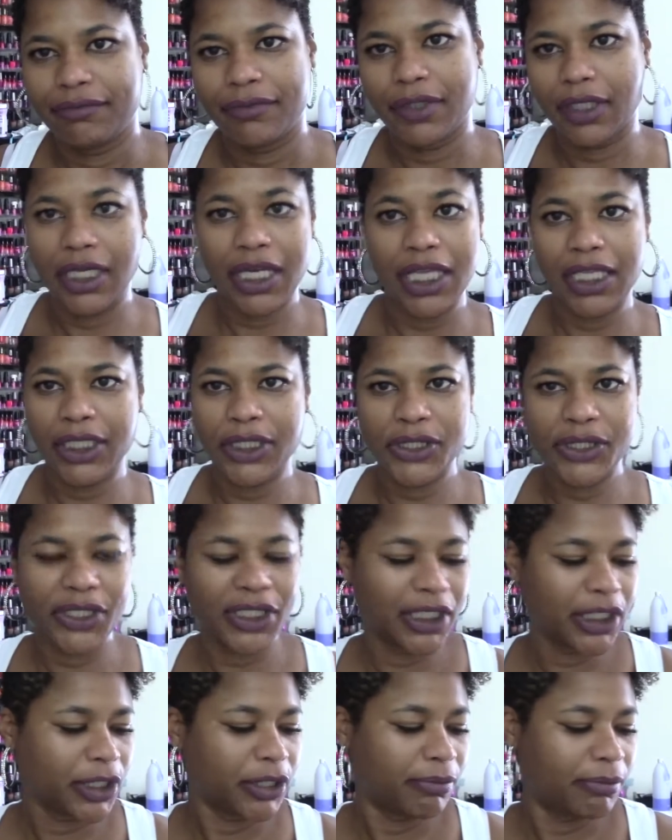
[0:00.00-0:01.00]
the colors a
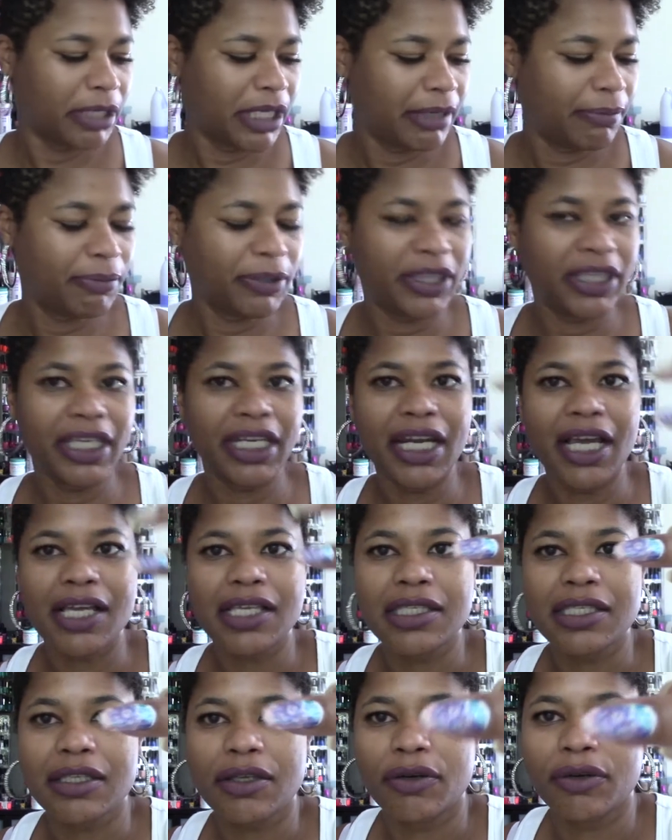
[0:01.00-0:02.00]
little bit, but then
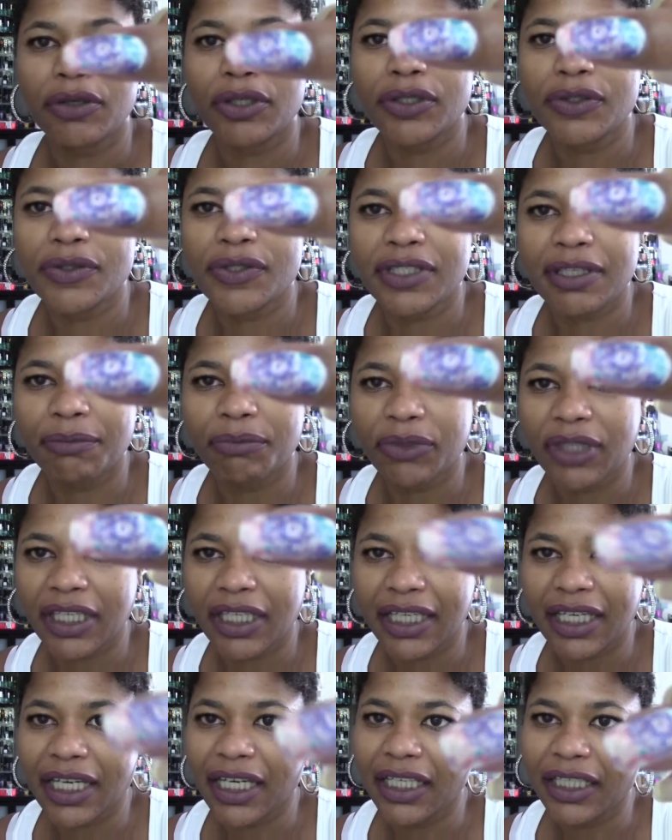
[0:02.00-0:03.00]
also use
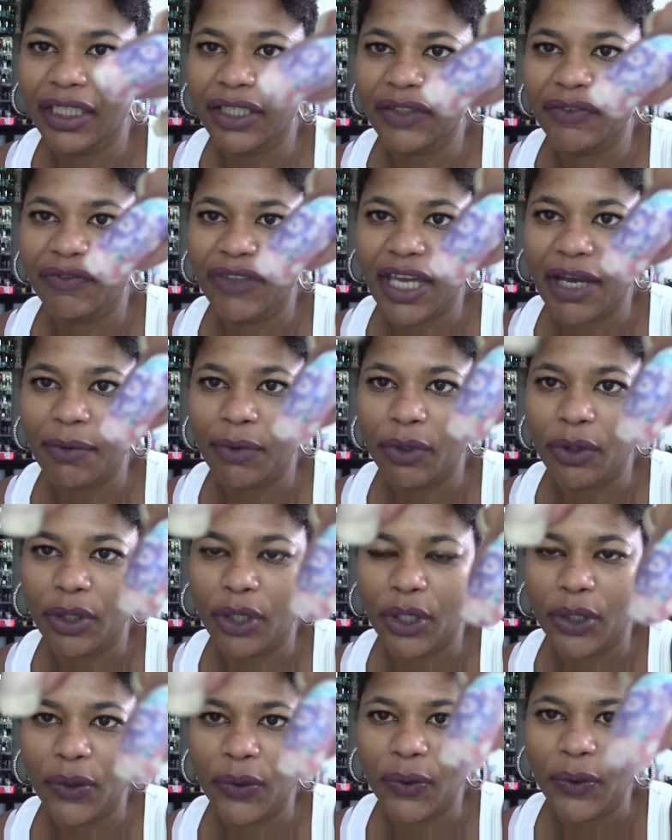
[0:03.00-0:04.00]
something kind of that will
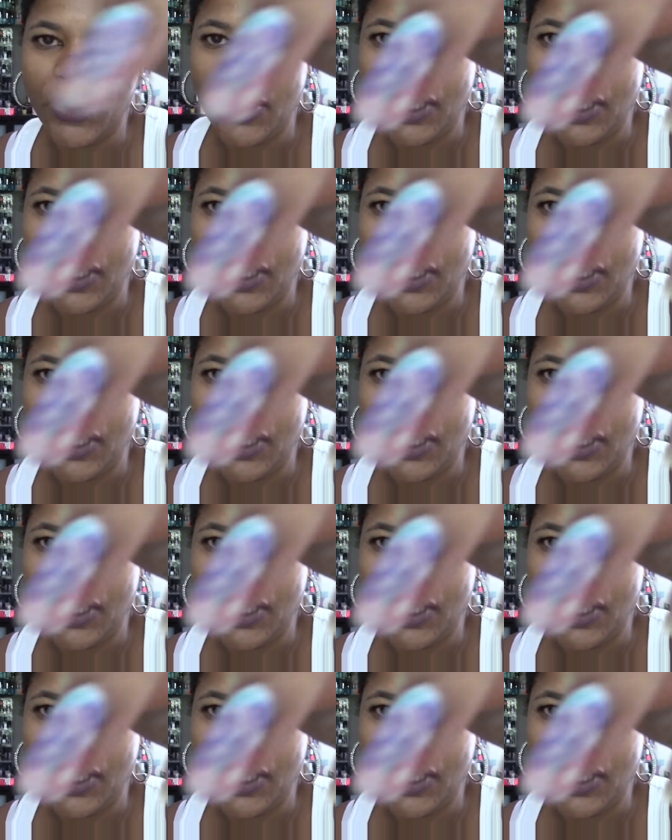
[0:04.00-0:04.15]
go